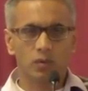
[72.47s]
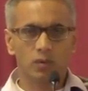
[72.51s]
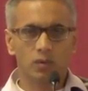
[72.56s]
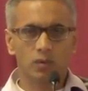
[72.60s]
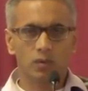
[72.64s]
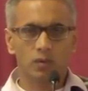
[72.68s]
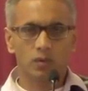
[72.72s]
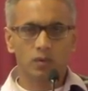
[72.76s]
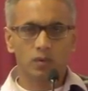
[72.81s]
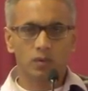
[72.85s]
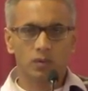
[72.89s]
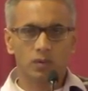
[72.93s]

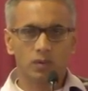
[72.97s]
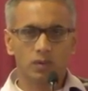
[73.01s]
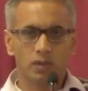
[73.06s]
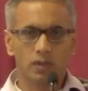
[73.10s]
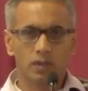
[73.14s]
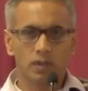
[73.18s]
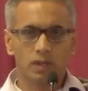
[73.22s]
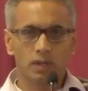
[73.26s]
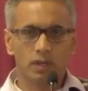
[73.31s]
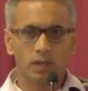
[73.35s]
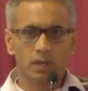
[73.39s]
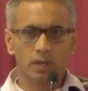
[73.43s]

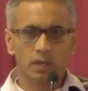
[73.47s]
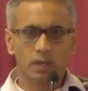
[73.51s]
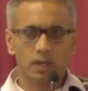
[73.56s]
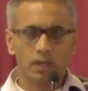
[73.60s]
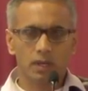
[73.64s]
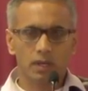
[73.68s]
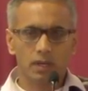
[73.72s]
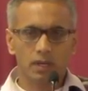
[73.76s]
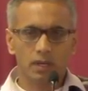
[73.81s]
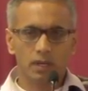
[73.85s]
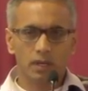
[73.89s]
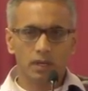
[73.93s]

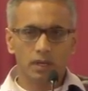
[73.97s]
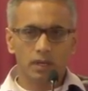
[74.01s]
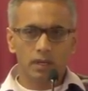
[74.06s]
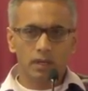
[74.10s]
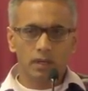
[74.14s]
(no one is talking)